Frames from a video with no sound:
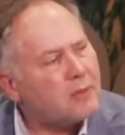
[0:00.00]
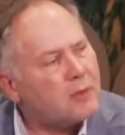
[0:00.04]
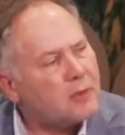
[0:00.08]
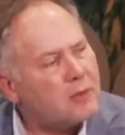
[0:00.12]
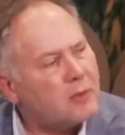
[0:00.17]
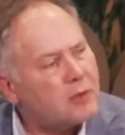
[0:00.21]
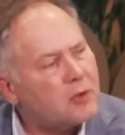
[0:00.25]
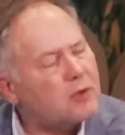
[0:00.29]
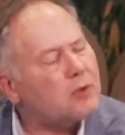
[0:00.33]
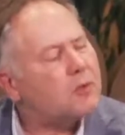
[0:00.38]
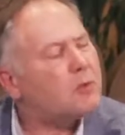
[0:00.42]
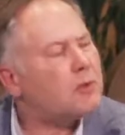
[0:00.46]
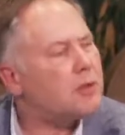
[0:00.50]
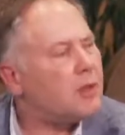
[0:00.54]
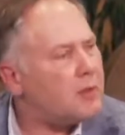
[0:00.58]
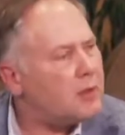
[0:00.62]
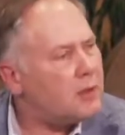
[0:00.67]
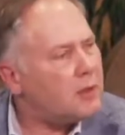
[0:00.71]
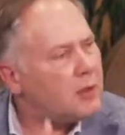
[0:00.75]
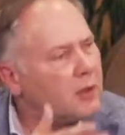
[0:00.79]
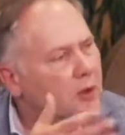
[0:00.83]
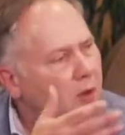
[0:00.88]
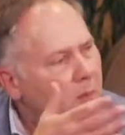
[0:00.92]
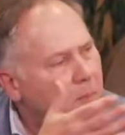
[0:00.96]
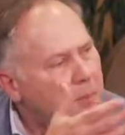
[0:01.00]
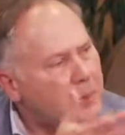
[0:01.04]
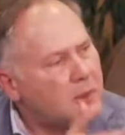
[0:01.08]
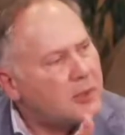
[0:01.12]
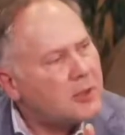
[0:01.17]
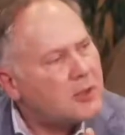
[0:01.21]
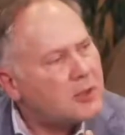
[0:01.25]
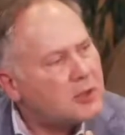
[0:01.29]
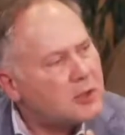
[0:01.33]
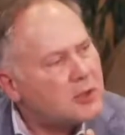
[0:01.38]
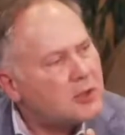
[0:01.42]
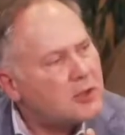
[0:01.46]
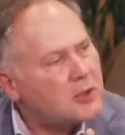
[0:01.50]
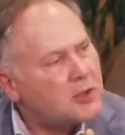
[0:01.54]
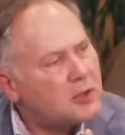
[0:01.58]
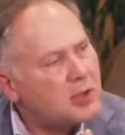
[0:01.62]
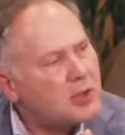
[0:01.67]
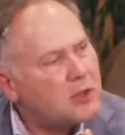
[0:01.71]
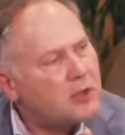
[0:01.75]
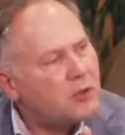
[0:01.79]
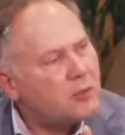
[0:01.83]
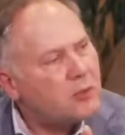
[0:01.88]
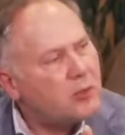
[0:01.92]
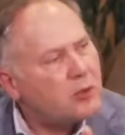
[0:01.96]
Because the competencies
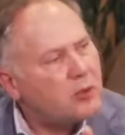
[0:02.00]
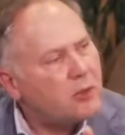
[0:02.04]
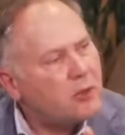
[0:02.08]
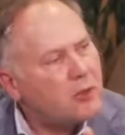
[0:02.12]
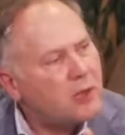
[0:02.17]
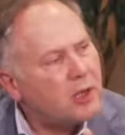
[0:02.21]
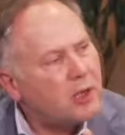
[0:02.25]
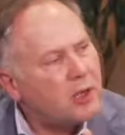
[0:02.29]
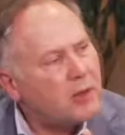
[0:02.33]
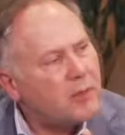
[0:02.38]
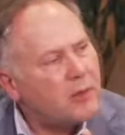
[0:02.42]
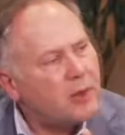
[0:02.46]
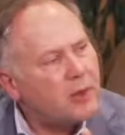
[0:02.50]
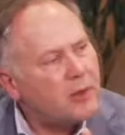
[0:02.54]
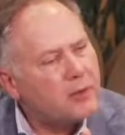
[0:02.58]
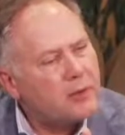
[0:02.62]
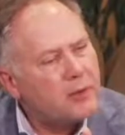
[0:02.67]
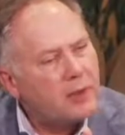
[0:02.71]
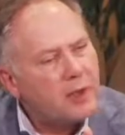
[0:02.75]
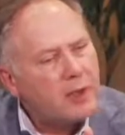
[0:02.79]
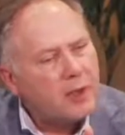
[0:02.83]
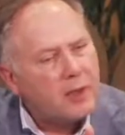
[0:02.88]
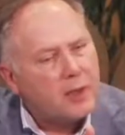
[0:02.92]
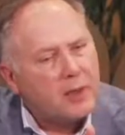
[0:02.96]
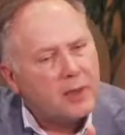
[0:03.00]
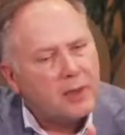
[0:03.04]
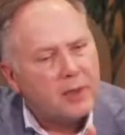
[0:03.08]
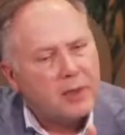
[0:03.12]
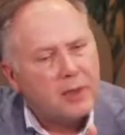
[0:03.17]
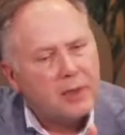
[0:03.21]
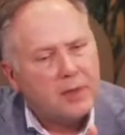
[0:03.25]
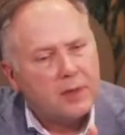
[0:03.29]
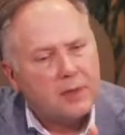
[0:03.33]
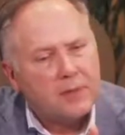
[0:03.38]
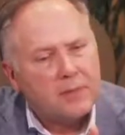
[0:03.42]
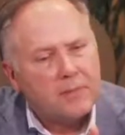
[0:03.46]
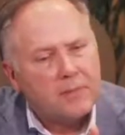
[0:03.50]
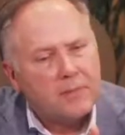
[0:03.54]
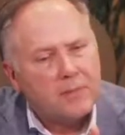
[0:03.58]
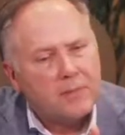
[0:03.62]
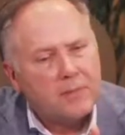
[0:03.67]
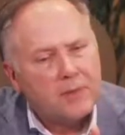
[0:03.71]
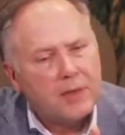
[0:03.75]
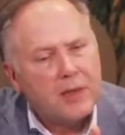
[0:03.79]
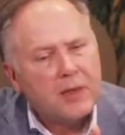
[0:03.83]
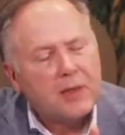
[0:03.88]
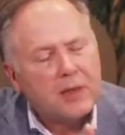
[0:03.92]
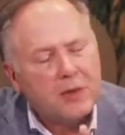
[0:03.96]
that you were talking about,
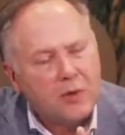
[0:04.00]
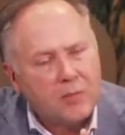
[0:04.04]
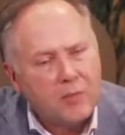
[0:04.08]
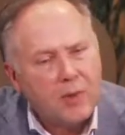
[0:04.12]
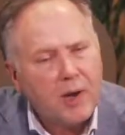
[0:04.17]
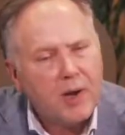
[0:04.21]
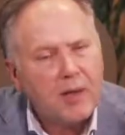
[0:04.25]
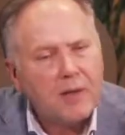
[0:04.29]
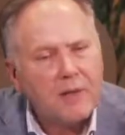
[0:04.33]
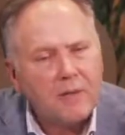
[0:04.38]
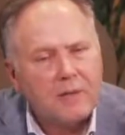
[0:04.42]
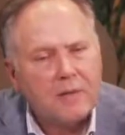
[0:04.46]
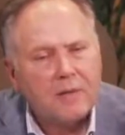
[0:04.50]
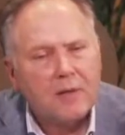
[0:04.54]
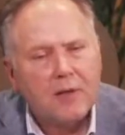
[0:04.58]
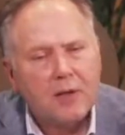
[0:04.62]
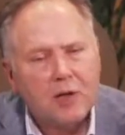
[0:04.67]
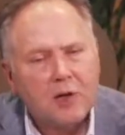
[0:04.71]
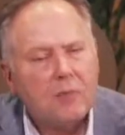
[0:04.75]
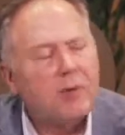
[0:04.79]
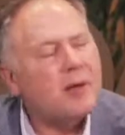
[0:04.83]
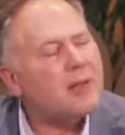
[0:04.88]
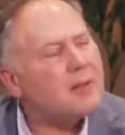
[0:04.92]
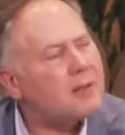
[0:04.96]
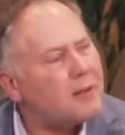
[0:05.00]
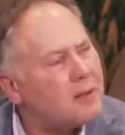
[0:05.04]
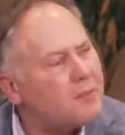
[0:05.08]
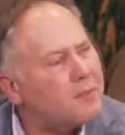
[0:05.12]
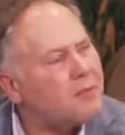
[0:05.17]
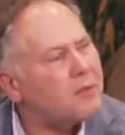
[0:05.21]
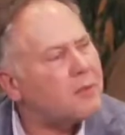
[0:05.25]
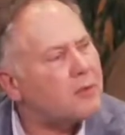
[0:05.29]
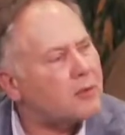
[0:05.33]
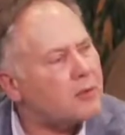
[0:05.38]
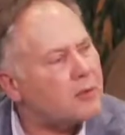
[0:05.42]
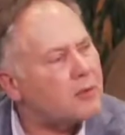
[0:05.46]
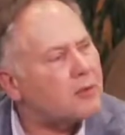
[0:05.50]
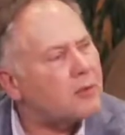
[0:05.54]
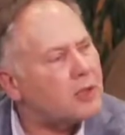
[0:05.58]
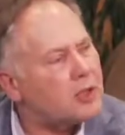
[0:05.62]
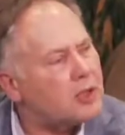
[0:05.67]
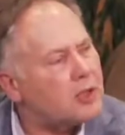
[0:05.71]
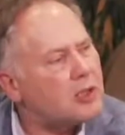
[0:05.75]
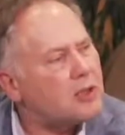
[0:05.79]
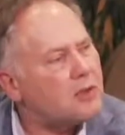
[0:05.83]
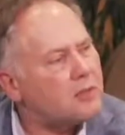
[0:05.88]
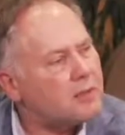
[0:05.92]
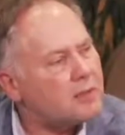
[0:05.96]
they're quite difficult to
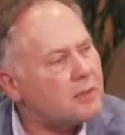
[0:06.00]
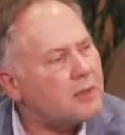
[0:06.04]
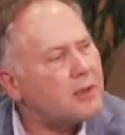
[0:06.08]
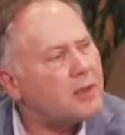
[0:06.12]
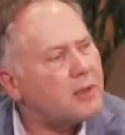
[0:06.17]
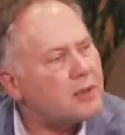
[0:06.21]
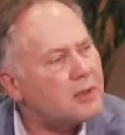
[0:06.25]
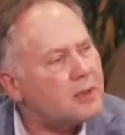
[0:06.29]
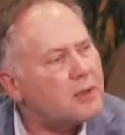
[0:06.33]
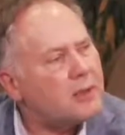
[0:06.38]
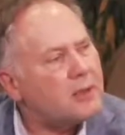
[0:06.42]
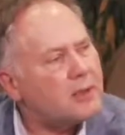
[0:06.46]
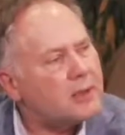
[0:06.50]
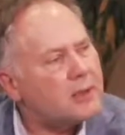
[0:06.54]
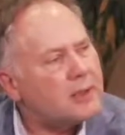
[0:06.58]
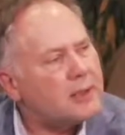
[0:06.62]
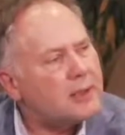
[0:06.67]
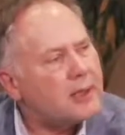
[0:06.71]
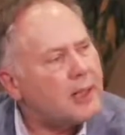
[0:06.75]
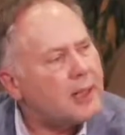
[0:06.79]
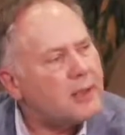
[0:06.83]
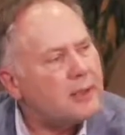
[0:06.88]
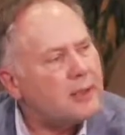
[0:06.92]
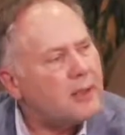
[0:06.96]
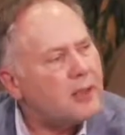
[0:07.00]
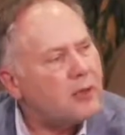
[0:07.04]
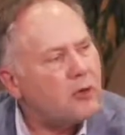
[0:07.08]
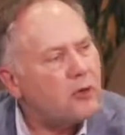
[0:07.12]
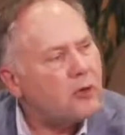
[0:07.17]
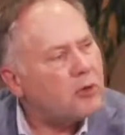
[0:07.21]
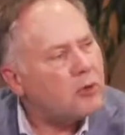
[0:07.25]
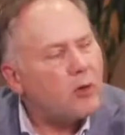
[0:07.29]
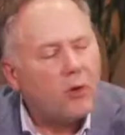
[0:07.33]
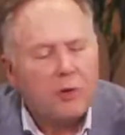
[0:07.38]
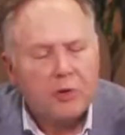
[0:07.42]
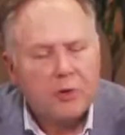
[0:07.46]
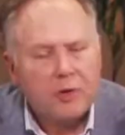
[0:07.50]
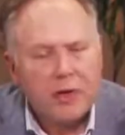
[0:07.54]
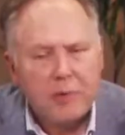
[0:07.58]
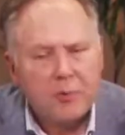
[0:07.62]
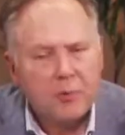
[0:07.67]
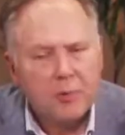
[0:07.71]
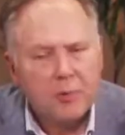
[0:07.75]
achieve, and not all the